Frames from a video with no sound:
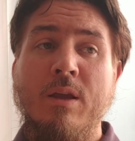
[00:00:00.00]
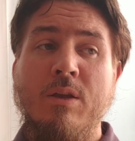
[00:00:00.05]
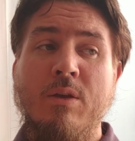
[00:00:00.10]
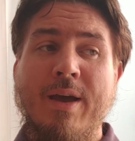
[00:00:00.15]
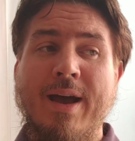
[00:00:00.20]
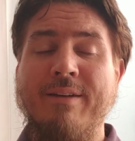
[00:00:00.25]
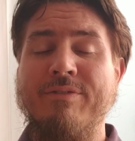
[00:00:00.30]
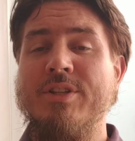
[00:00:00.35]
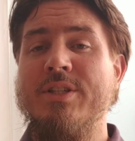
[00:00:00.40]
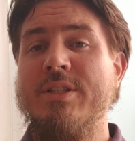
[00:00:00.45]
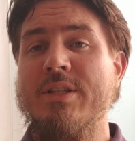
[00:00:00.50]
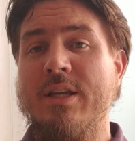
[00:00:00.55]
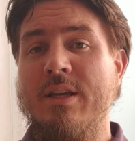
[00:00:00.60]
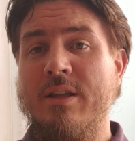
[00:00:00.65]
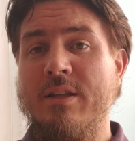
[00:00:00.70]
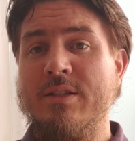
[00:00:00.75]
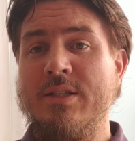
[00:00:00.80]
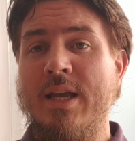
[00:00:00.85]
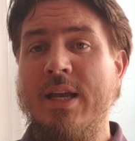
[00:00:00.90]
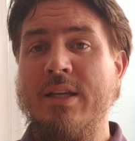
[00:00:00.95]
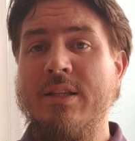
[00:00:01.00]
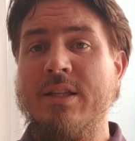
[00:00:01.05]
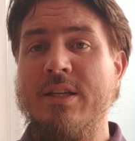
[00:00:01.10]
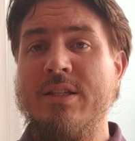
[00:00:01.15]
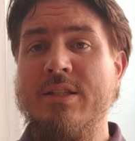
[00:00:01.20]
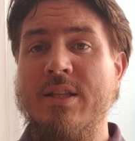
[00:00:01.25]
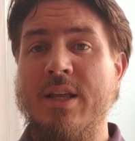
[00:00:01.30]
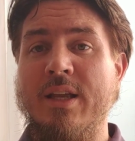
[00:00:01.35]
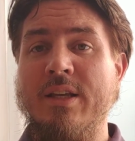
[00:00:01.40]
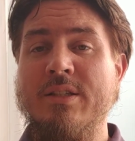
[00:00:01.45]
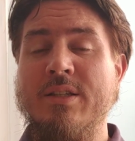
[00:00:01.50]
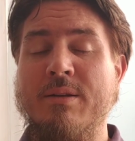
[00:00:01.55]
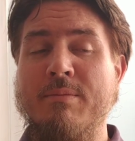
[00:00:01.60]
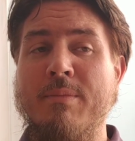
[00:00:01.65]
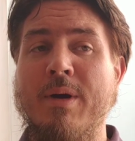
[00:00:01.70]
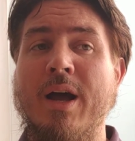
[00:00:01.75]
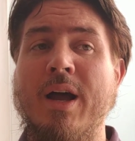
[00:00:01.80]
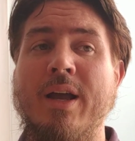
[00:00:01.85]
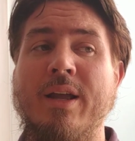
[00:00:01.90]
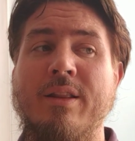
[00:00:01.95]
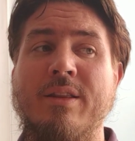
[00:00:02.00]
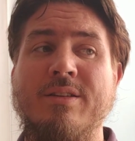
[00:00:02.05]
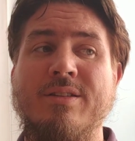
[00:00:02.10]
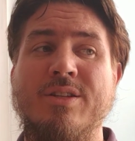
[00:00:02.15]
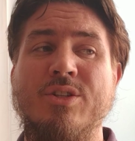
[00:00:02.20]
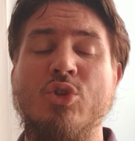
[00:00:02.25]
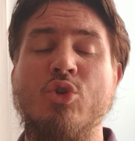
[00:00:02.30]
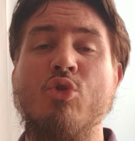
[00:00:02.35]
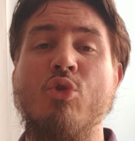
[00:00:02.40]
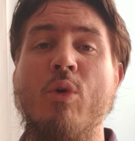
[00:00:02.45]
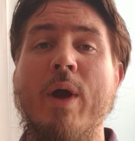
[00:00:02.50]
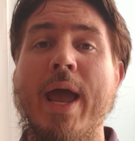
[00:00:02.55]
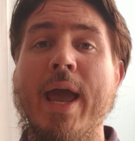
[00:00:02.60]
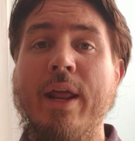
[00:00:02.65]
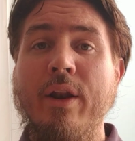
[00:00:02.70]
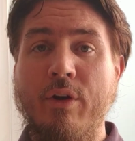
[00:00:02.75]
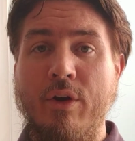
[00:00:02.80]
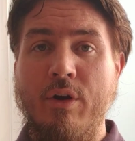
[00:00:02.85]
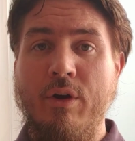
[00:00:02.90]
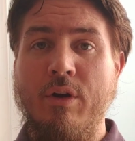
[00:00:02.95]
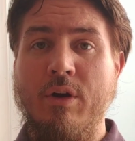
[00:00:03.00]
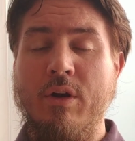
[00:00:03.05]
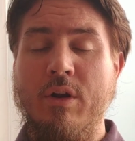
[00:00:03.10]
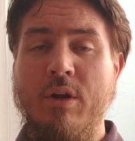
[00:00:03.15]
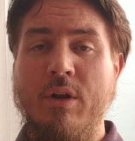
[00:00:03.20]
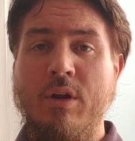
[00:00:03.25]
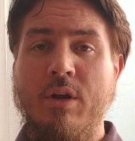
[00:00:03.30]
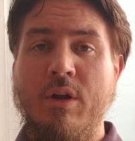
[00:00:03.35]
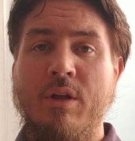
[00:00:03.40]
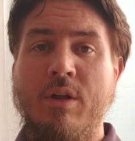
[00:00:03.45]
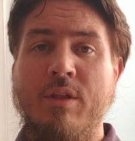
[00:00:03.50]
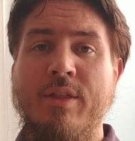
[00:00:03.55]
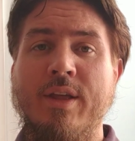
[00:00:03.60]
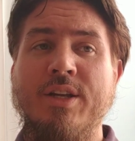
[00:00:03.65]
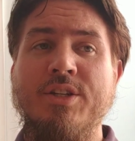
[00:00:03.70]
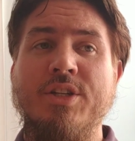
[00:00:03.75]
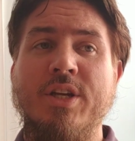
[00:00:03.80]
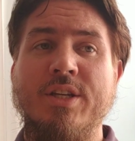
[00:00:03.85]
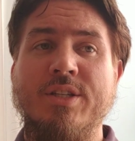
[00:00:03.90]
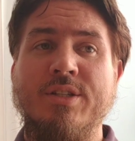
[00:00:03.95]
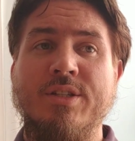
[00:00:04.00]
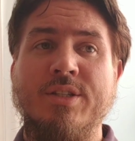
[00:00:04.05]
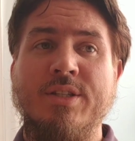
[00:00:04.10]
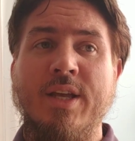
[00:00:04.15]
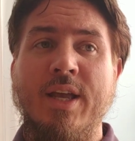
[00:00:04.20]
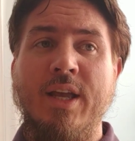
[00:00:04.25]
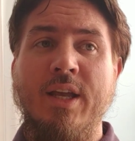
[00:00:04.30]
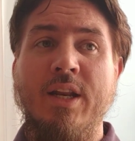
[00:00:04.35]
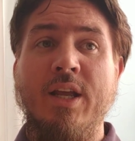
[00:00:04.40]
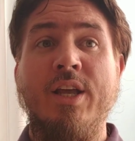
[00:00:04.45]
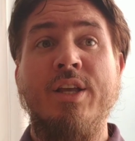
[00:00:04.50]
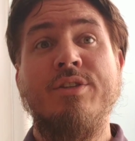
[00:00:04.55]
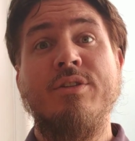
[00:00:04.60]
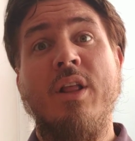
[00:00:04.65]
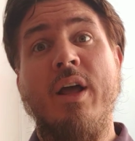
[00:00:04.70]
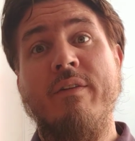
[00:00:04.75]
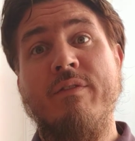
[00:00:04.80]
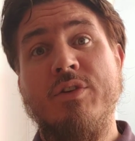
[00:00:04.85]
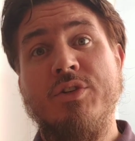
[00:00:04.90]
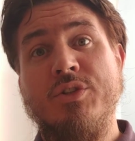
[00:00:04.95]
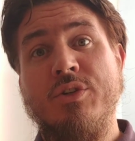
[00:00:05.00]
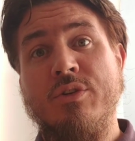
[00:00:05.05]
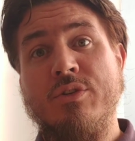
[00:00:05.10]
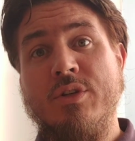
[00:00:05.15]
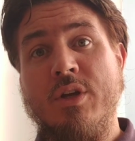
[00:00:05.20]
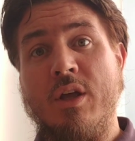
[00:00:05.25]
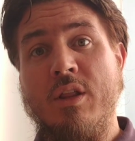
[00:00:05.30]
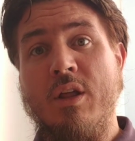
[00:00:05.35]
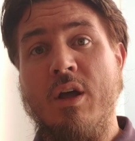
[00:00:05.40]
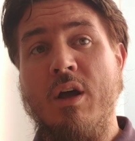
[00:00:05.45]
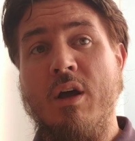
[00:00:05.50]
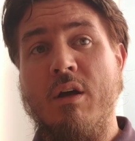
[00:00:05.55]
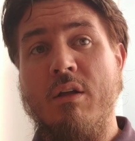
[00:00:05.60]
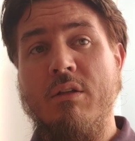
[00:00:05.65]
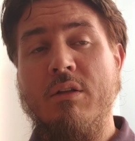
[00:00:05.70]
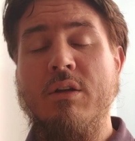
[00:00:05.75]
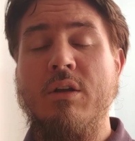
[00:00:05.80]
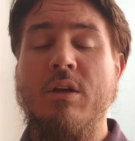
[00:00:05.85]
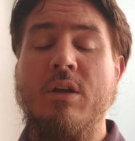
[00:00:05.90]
You have to take these things in mind. This is greater than just saying, is life insurance halal?